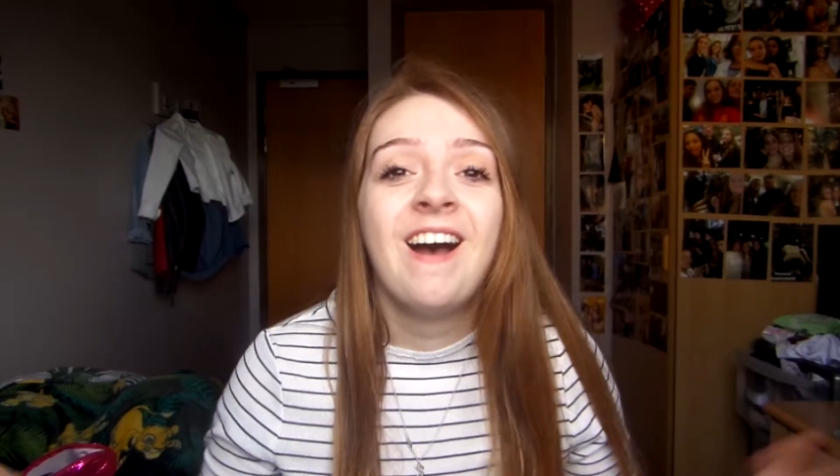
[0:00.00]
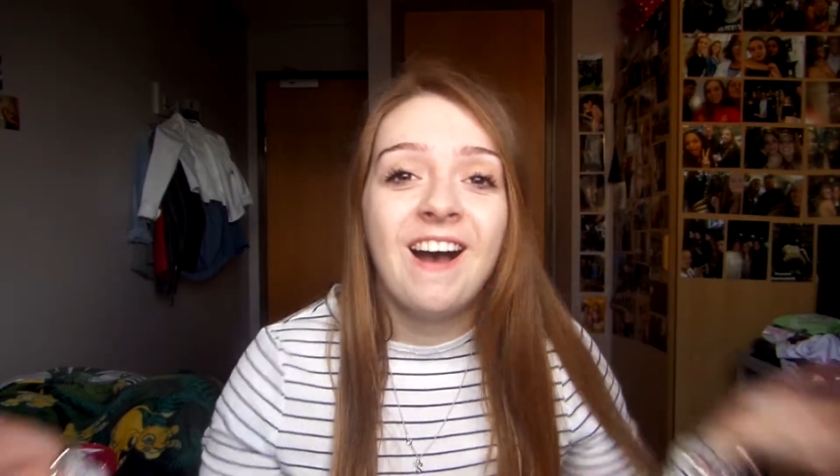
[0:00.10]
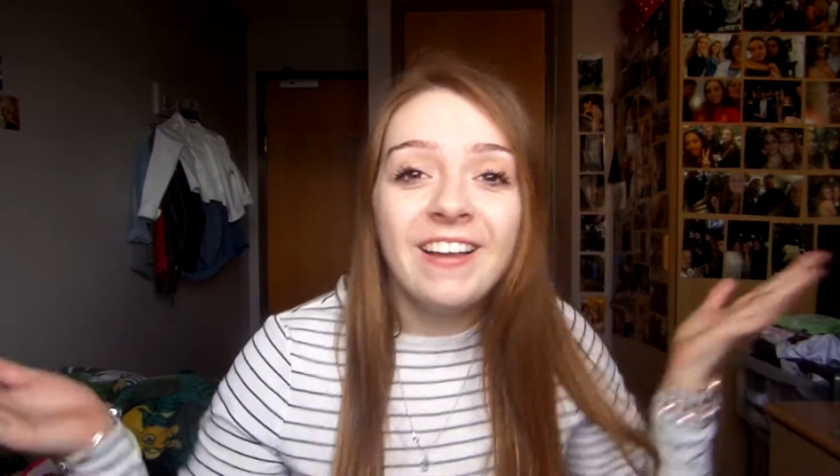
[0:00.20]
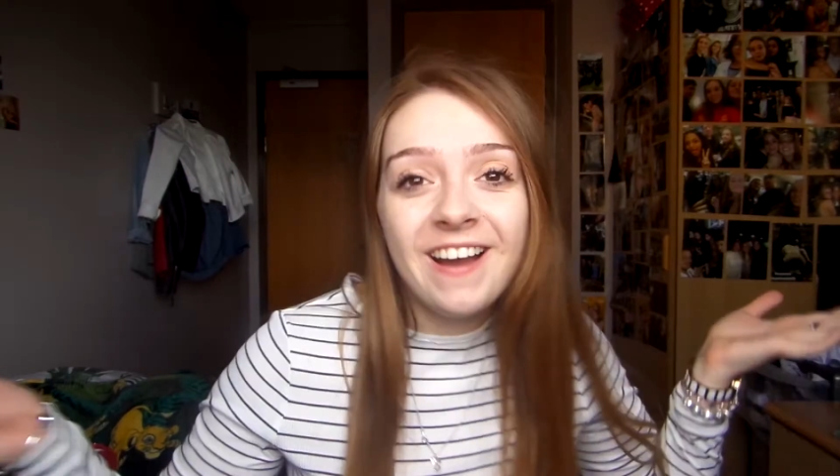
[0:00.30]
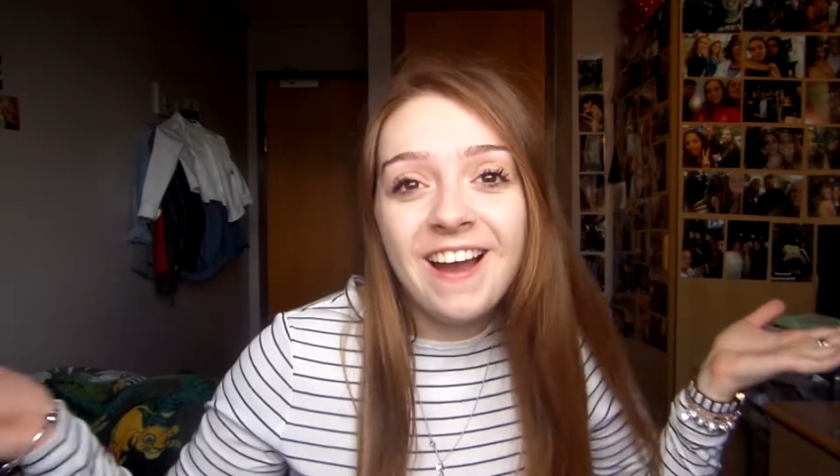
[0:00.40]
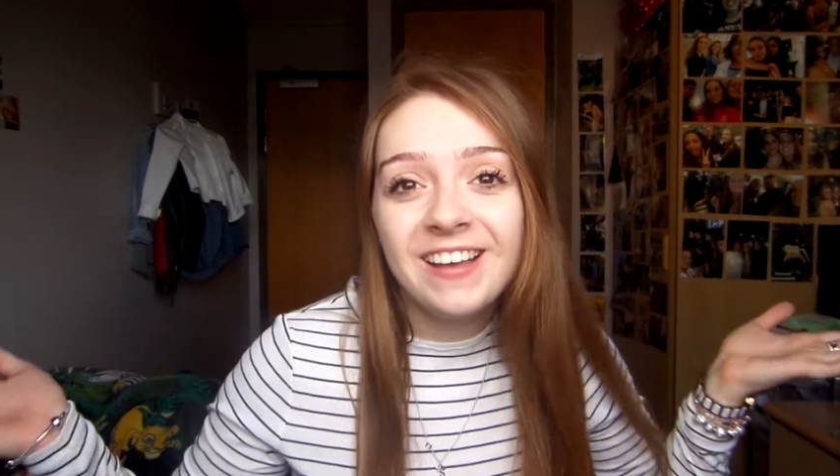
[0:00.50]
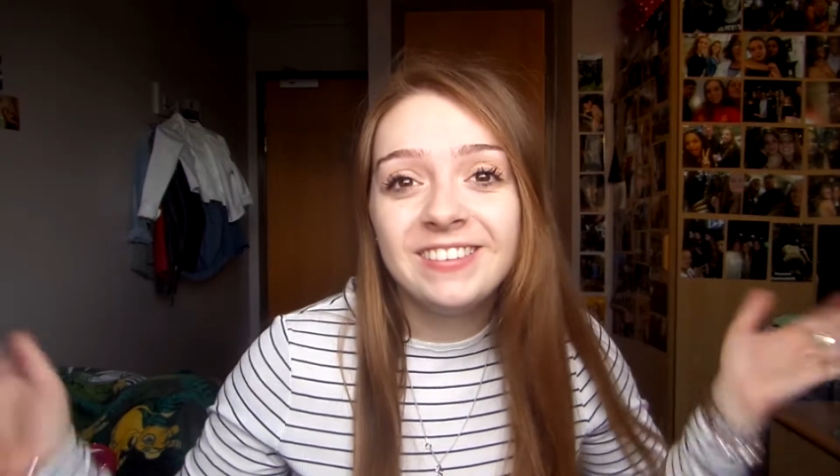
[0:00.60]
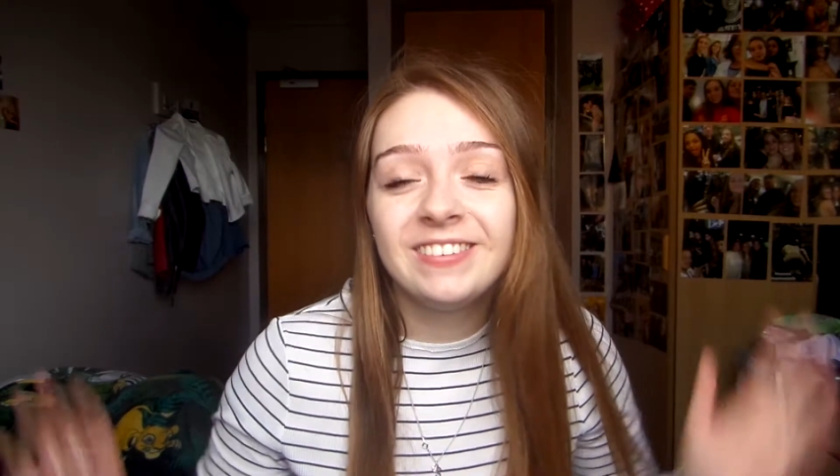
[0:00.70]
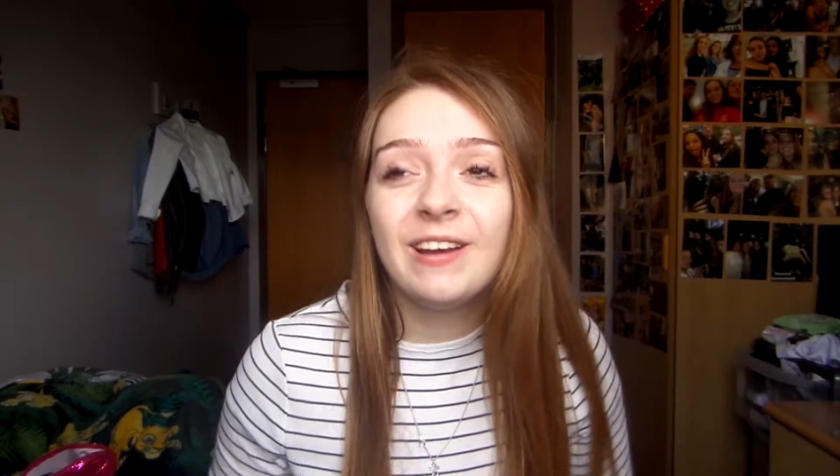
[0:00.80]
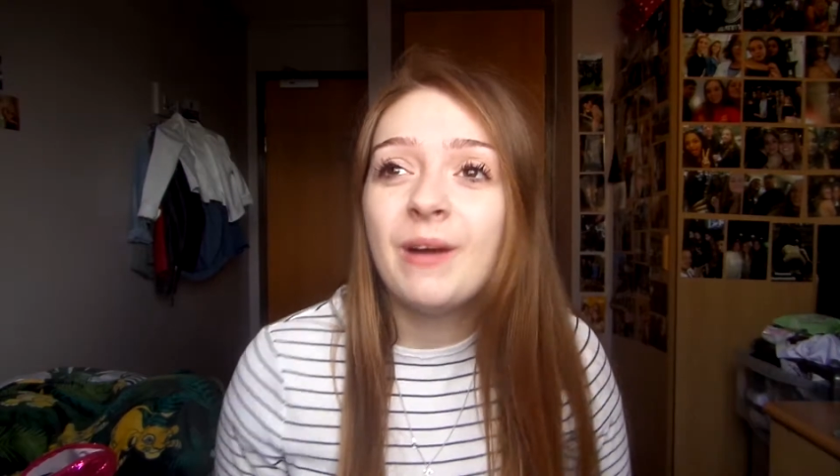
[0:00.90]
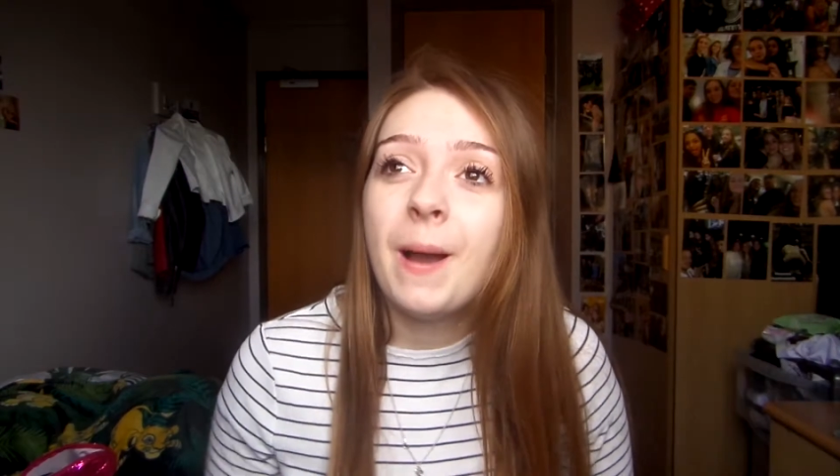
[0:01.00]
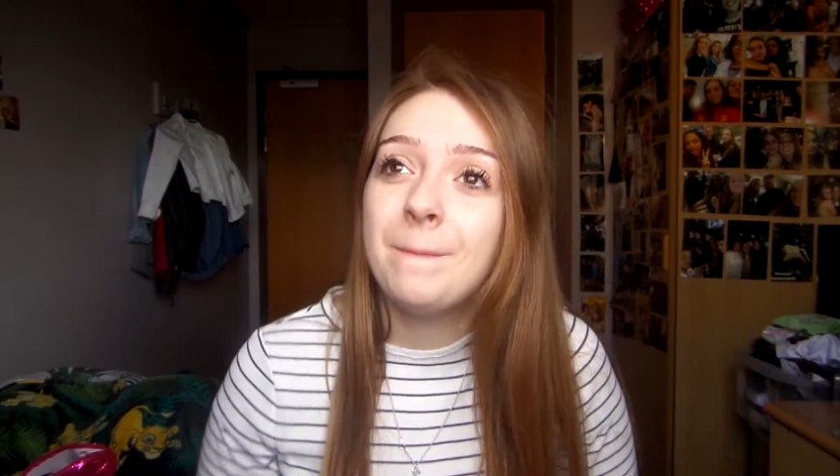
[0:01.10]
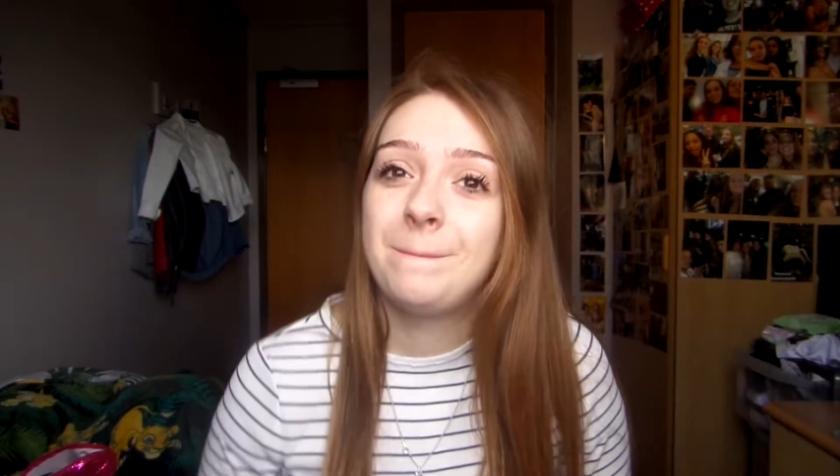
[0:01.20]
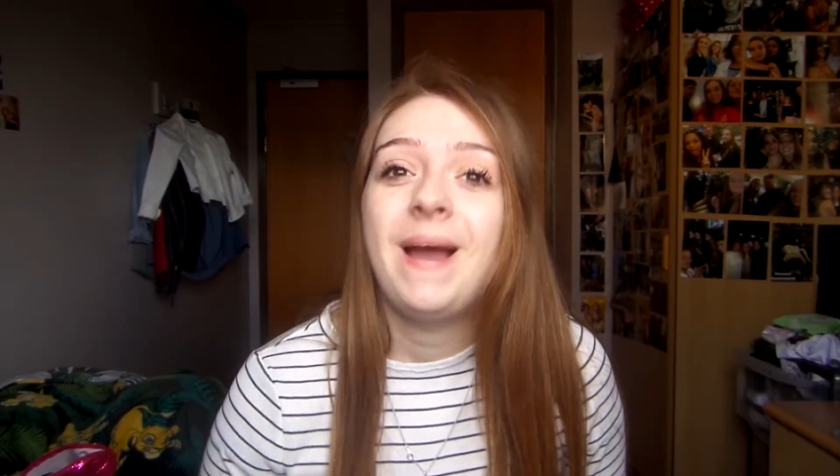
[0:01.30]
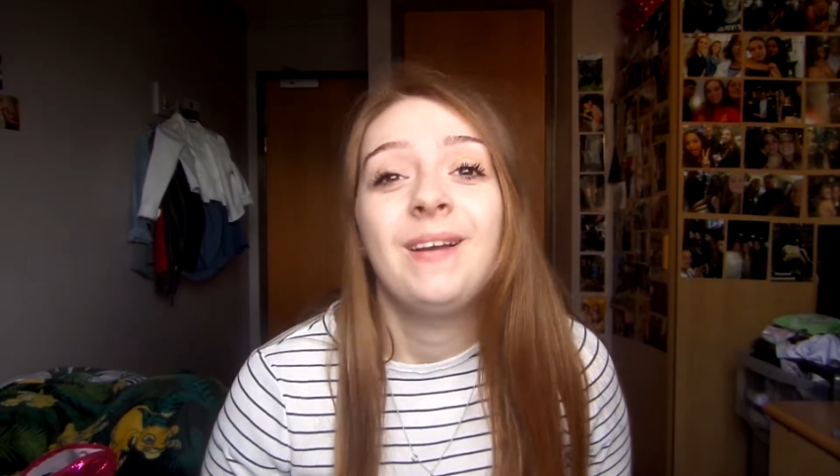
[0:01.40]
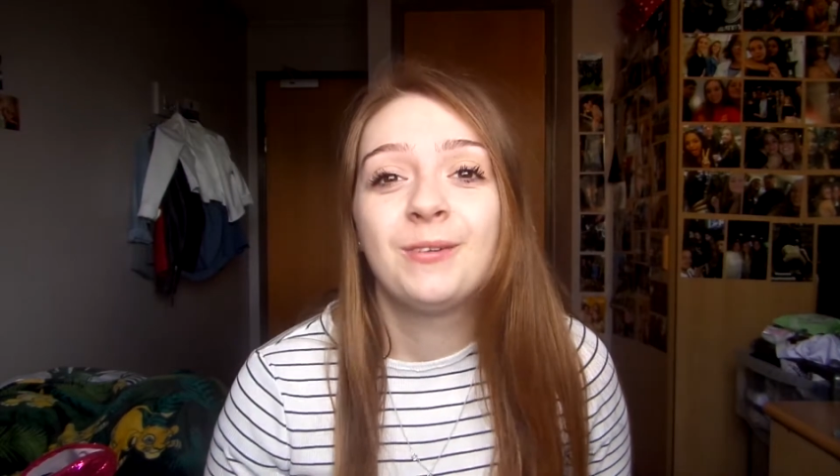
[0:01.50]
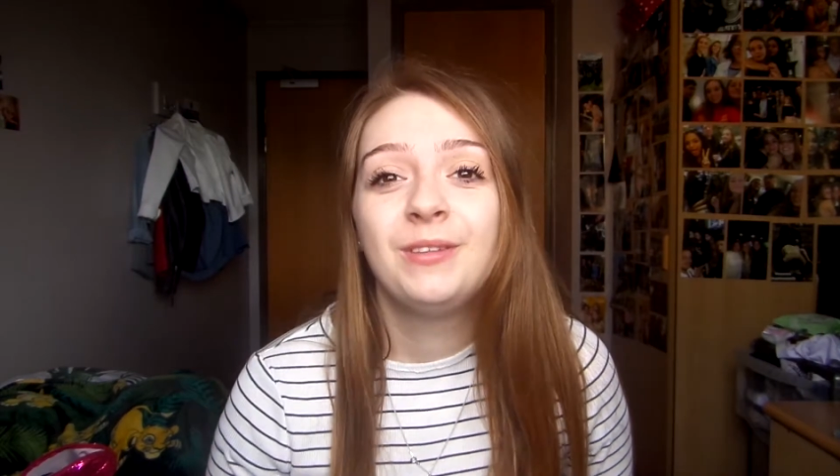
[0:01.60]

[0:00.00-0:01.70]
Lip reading: Hi guys, so I'm back